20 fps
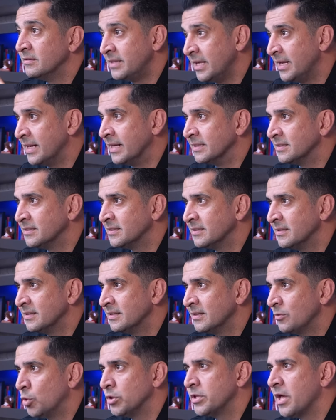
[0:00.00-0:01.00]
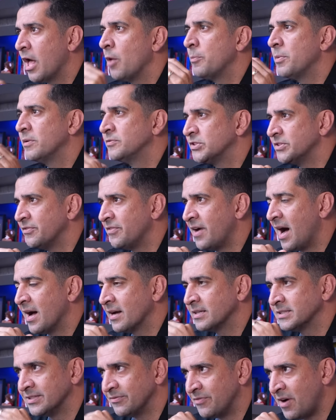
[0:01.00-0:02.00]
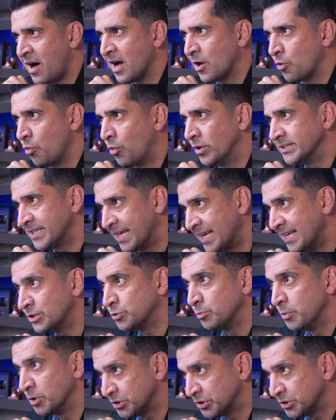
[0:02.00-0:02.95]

did it with the help of Savak. Savak was his